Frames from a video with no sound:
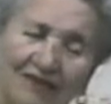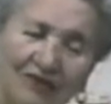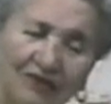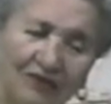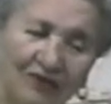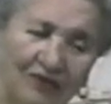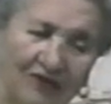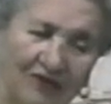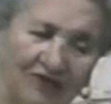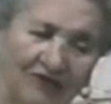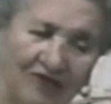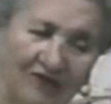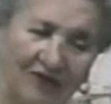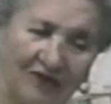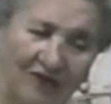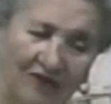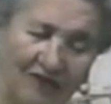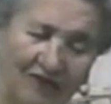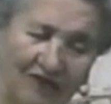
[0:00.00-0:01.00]
which was
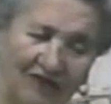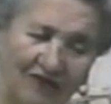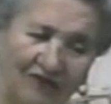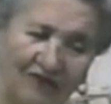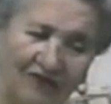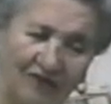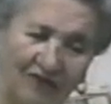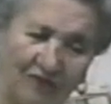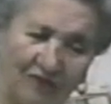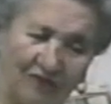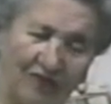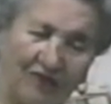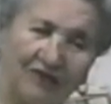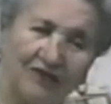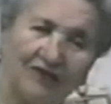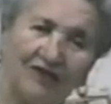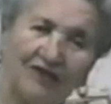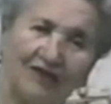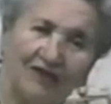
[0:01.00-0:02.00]
looking for the
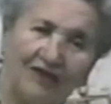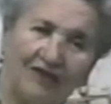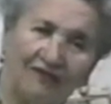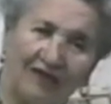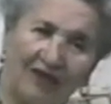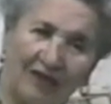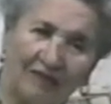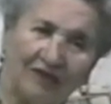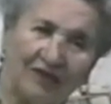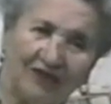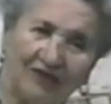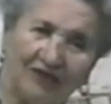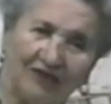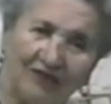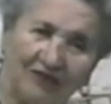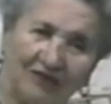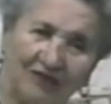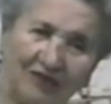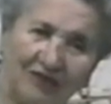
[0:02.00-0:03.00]
bird of
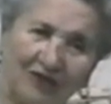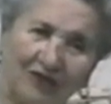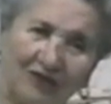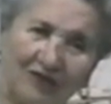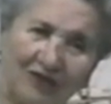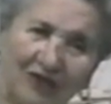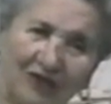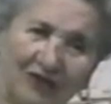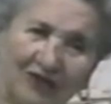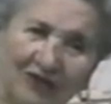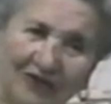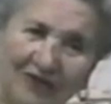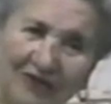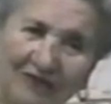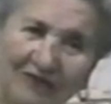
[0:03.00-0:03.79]
happiness, the bluebird.